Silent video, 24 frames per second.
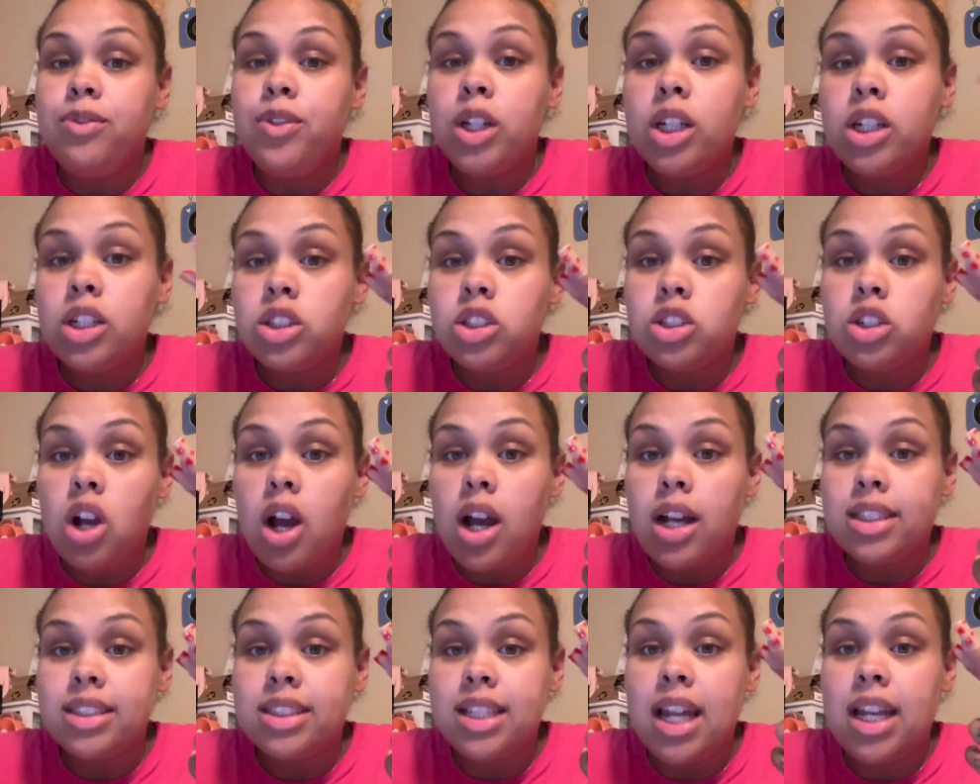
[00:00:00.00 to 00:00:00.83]
fingers
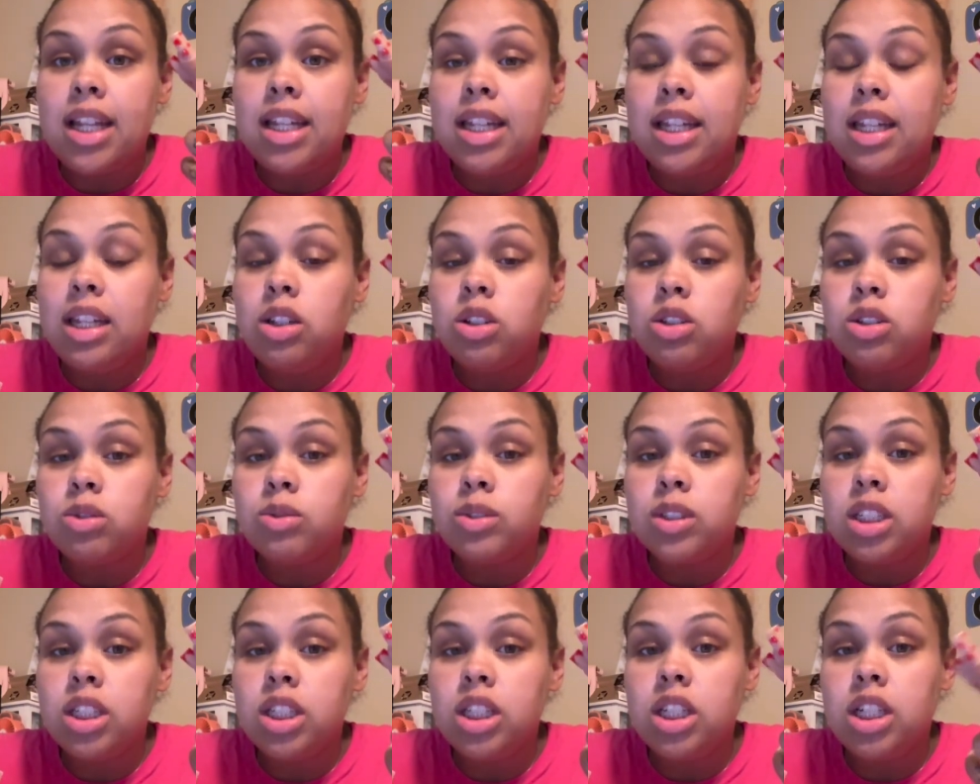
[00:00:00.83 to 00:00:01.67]
crossed that it heals
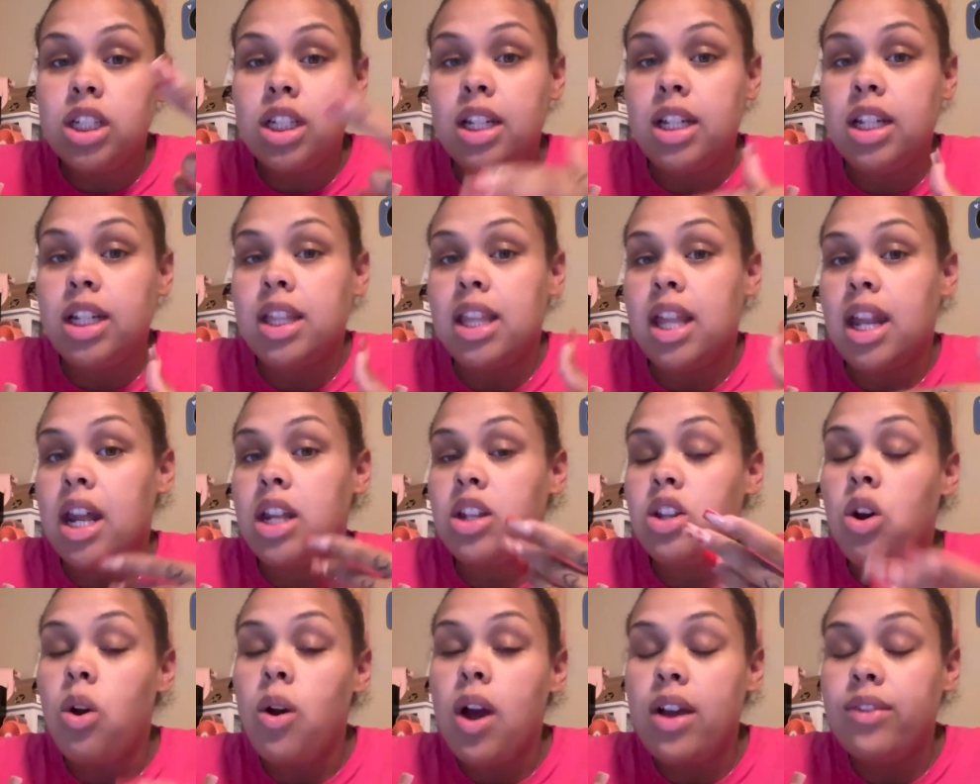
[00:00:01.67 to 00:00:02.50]
really good and that I
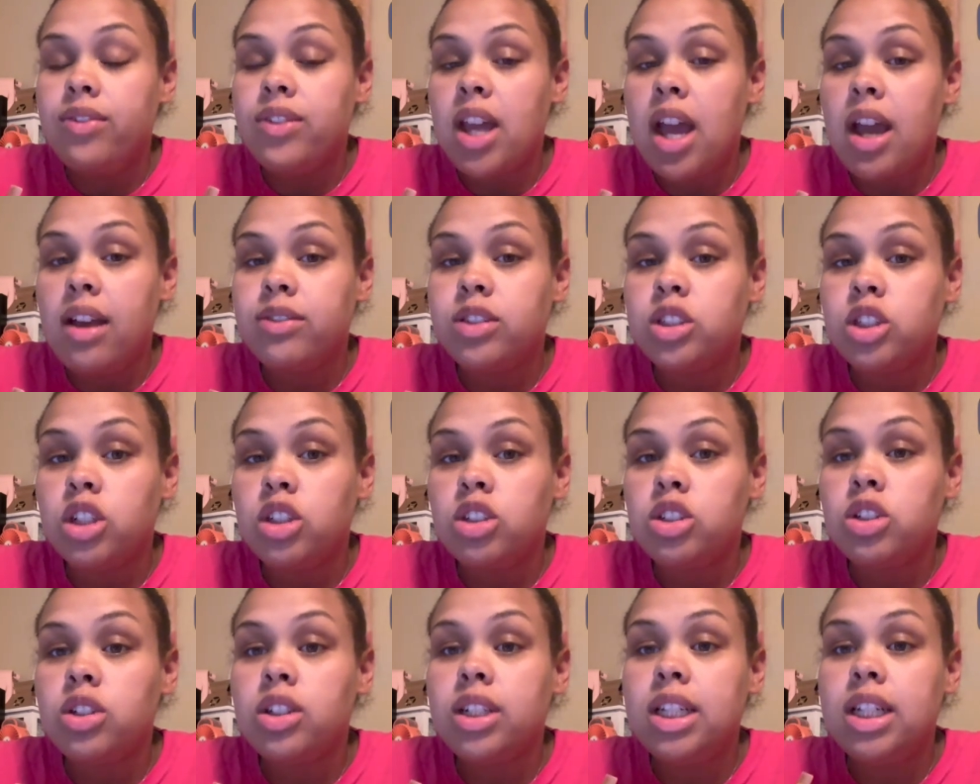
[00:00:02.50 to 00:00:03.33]
don't have to have
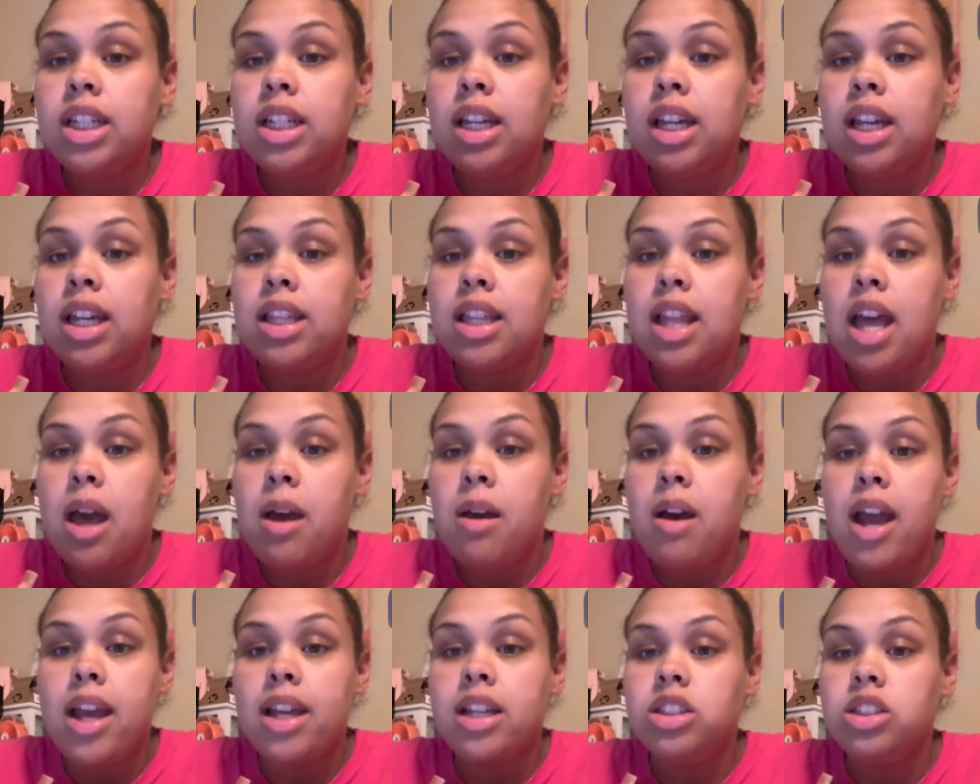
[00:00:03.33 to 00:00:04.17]
surgery and
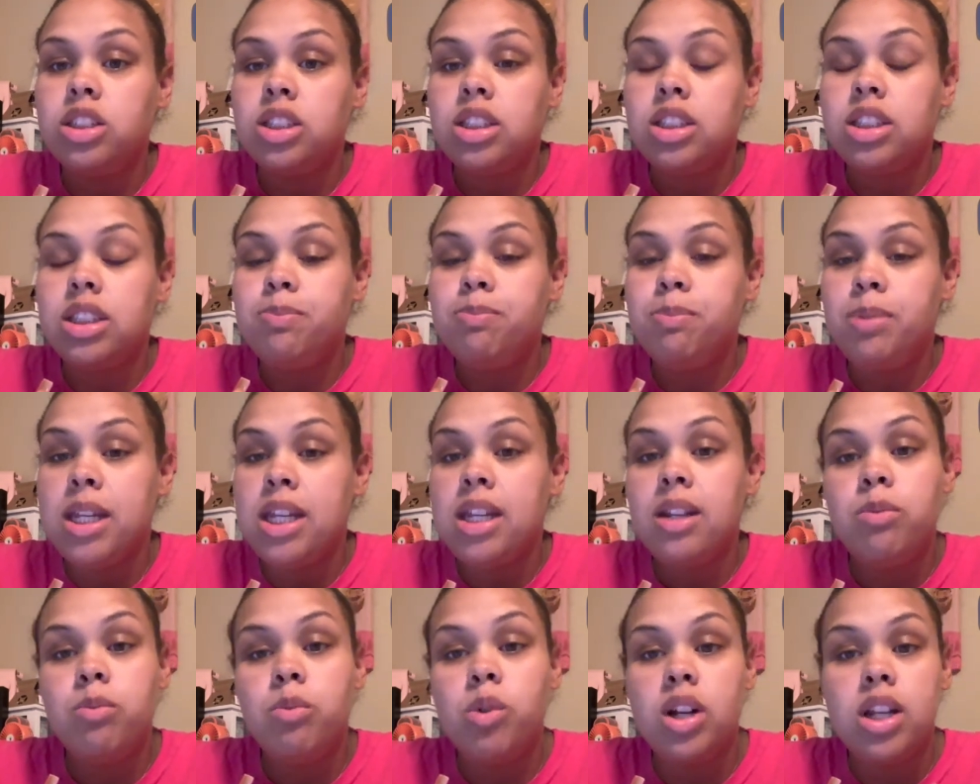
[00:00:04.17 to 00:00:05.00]
that I can just be
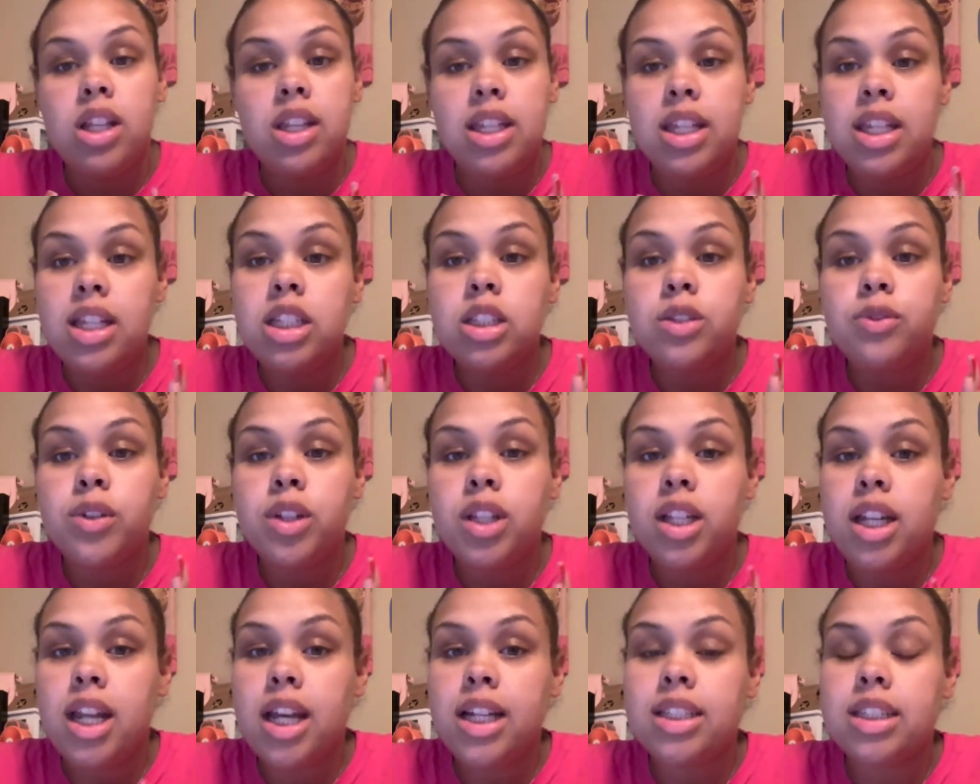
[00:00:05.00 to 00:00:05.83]
in one of these for
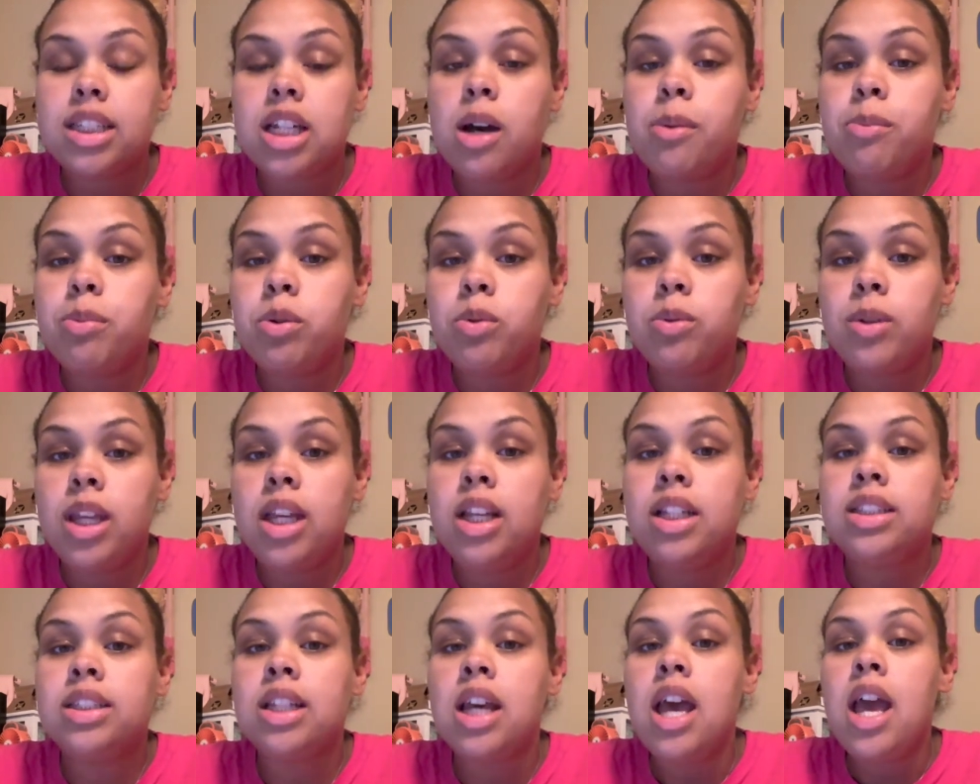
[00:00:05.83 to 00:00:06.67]
the next couple weeks